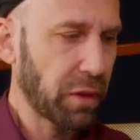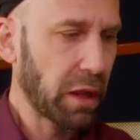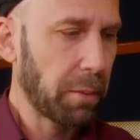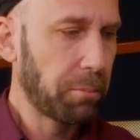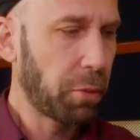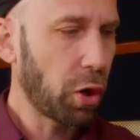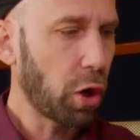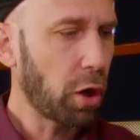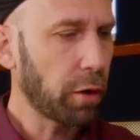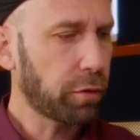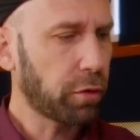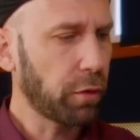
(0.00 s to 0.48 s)

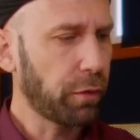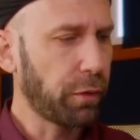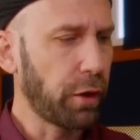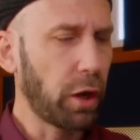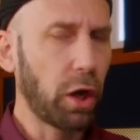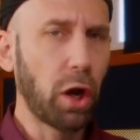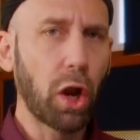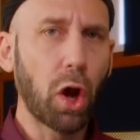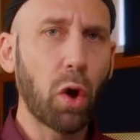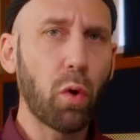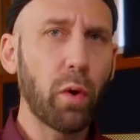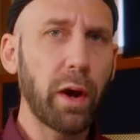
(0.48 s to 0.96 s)
But also the
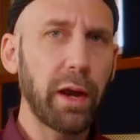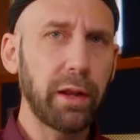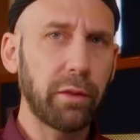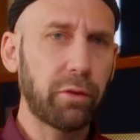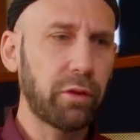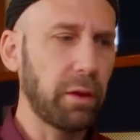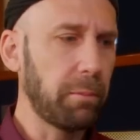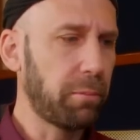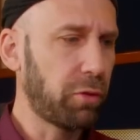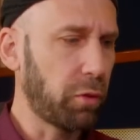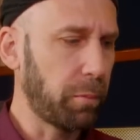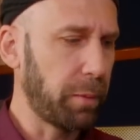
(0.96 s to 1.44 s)
low end
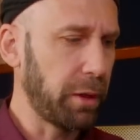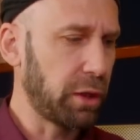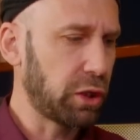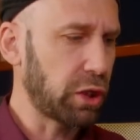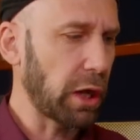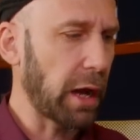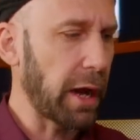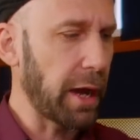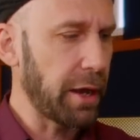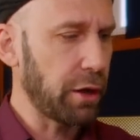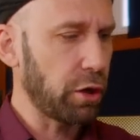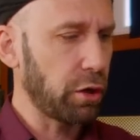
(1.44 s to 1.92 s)
seems to be
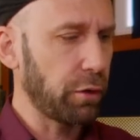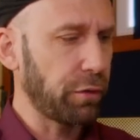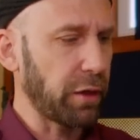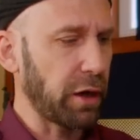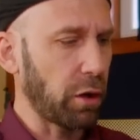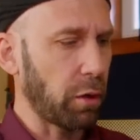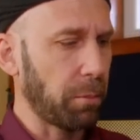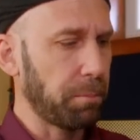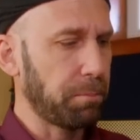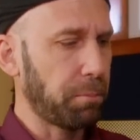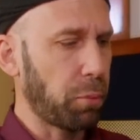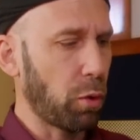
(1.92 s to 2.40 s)
tighter than
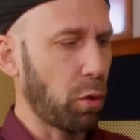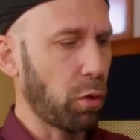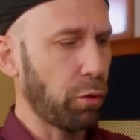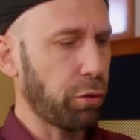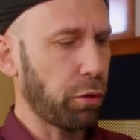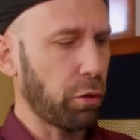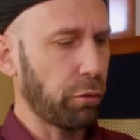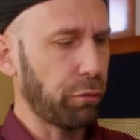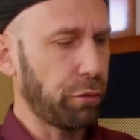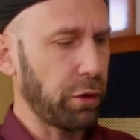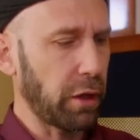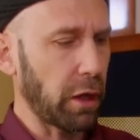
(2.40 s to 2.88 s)
on both
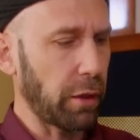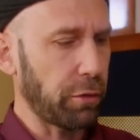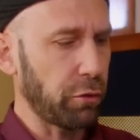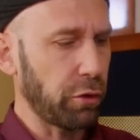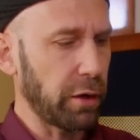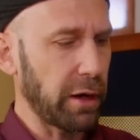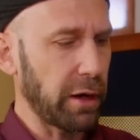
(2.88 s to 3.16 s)
of the other